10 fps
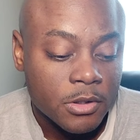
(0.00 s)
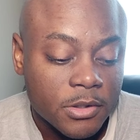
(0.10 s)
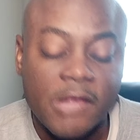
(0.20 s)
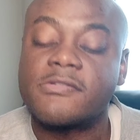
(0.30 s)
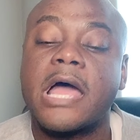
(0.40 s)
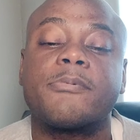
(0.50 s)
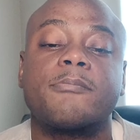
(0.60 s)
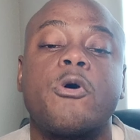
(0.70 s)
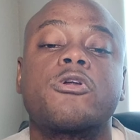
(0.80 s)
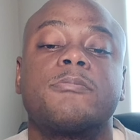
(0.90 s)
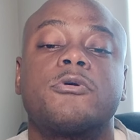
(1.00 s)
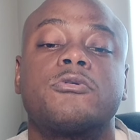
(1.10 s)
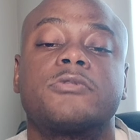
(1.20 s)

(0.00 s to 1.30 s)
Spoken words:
that's not promotable.